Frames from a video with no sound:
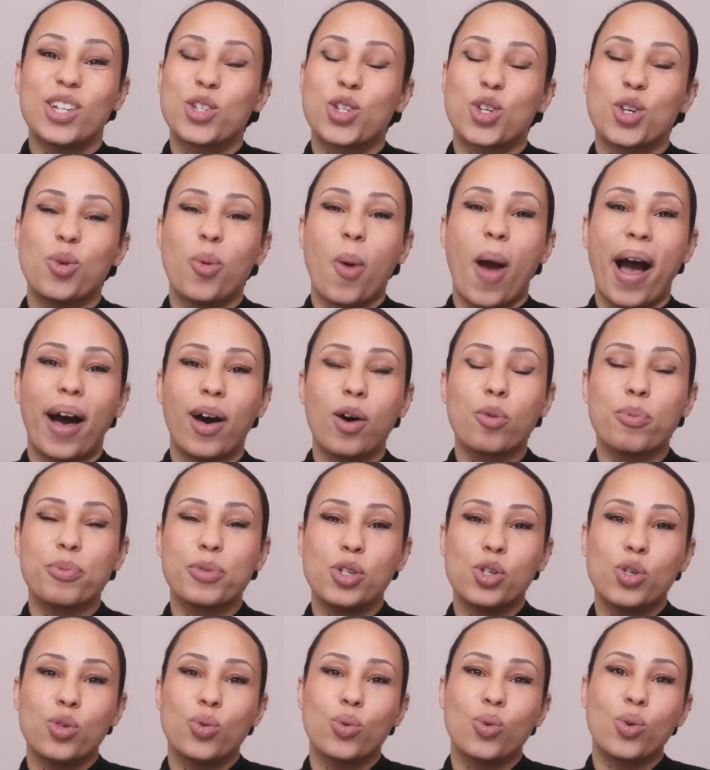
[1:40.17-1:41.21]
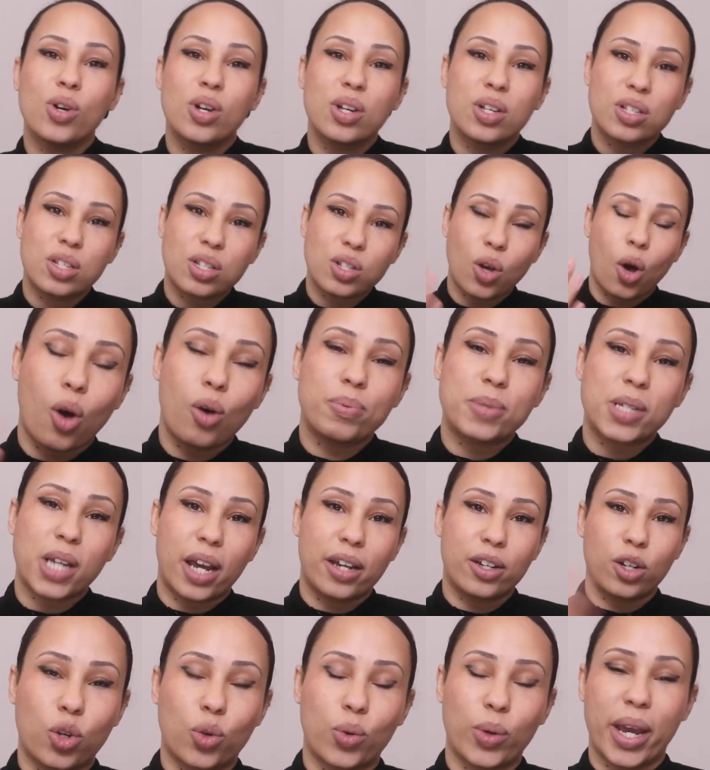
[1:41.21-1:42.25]
to help you sculpt
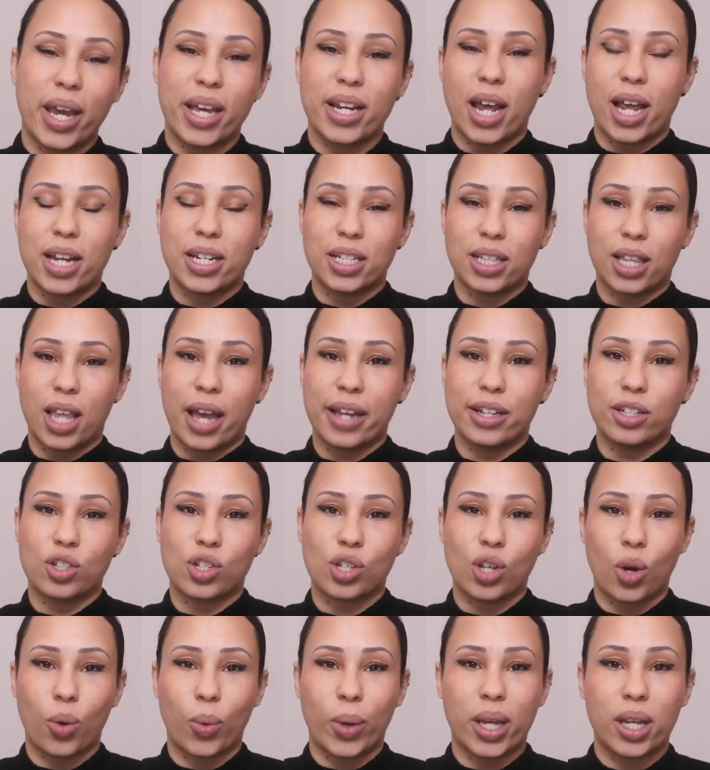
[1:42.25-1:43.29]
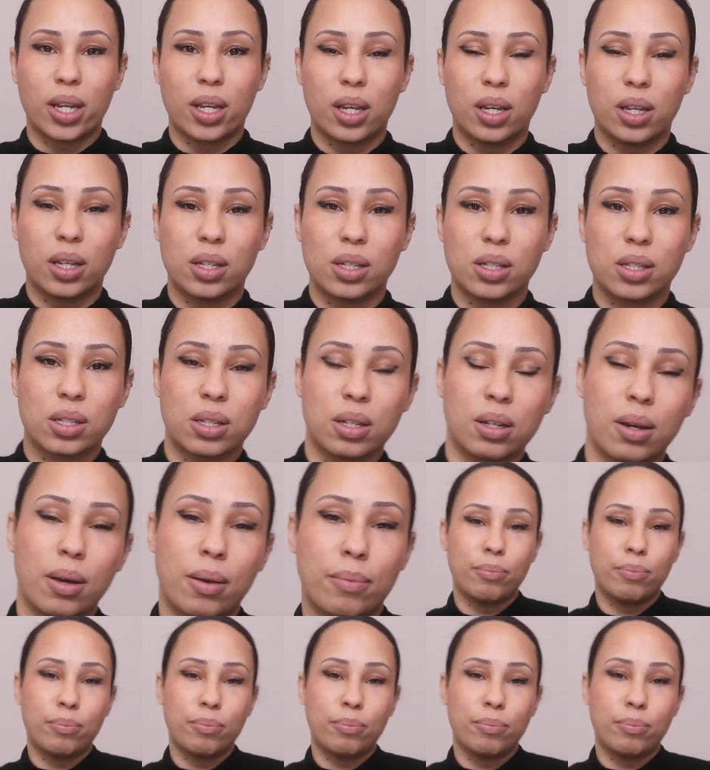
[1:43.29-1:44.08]
and create any light so it is